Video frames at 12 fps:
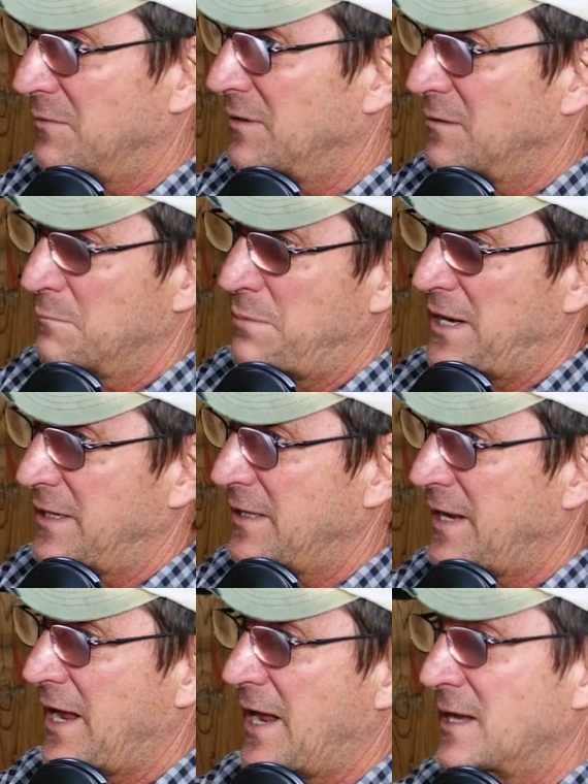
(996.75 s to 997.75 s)
or they're a pain yeah. in
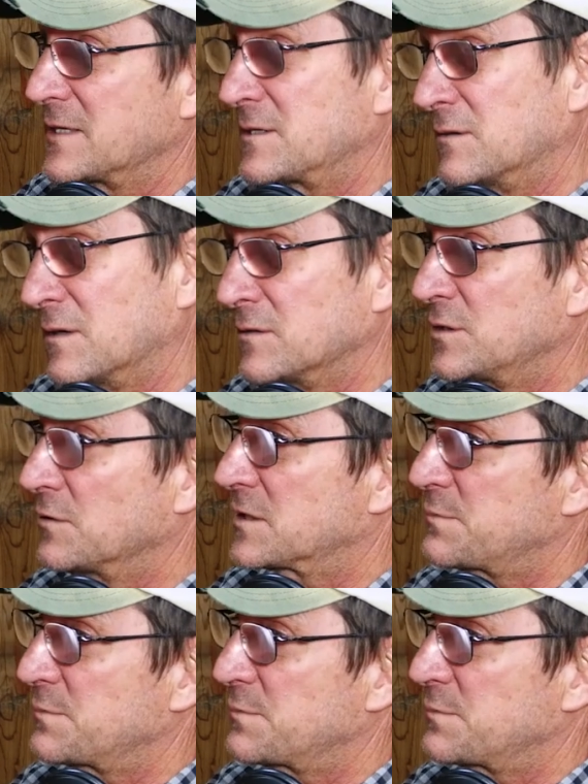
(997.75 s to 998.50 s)
the ass, or they're too yeah.